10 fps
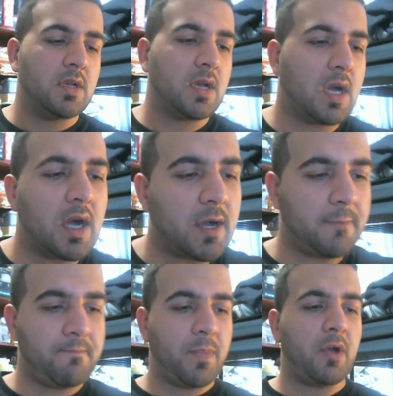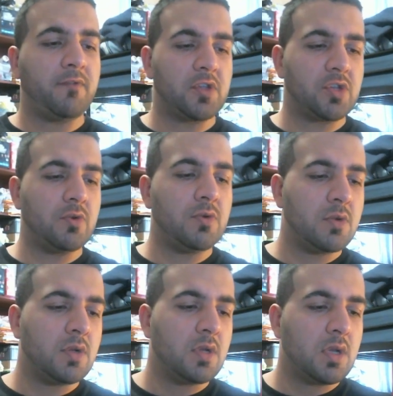of the shoe,
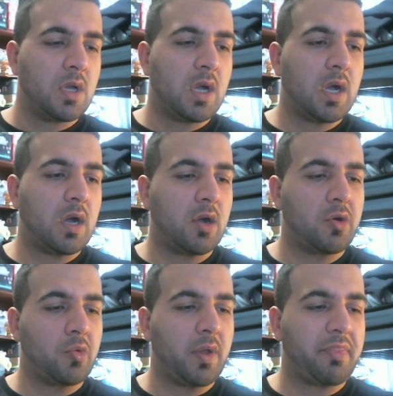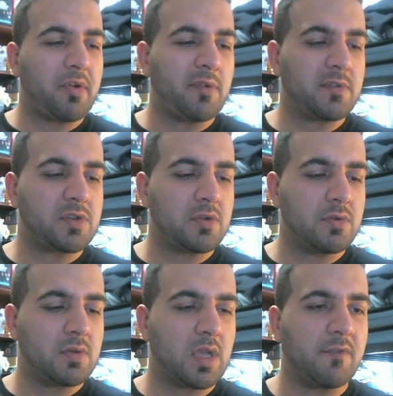or 1/3 of the
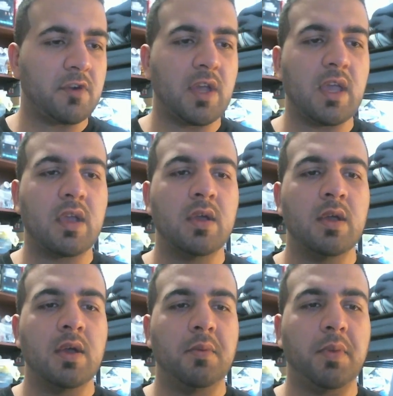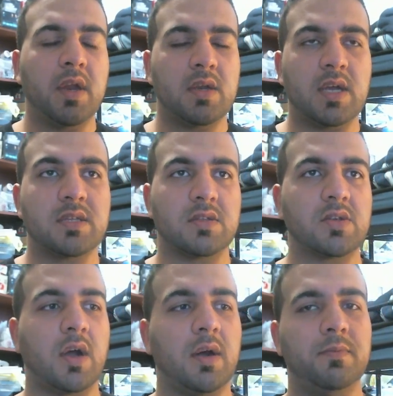shoe, give or take. But it does the
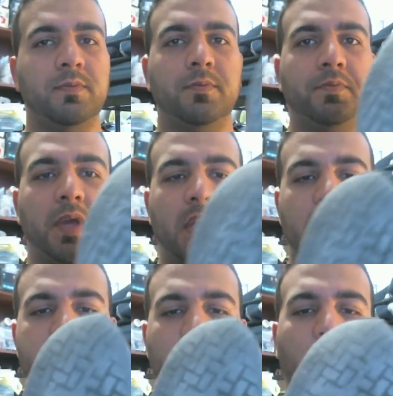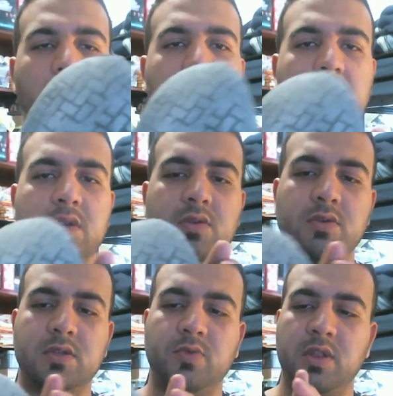job because all you need to
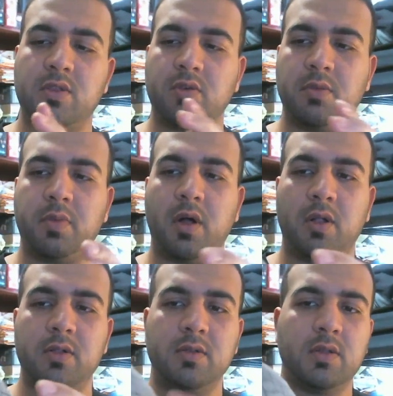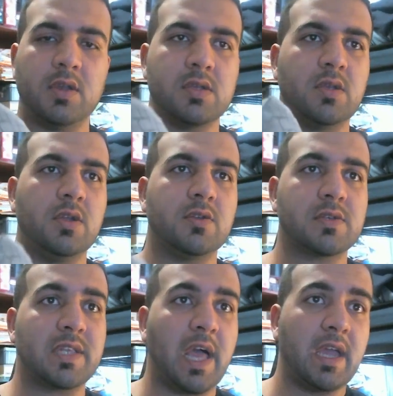do is when you throw the ball is you need to
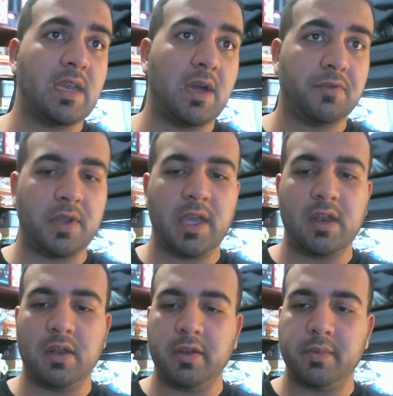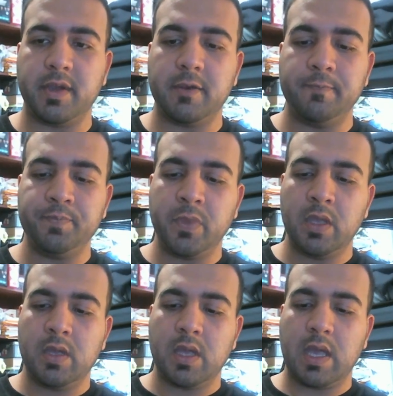slide down the lane a little bit.
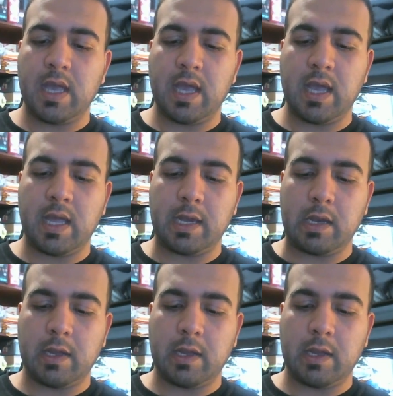And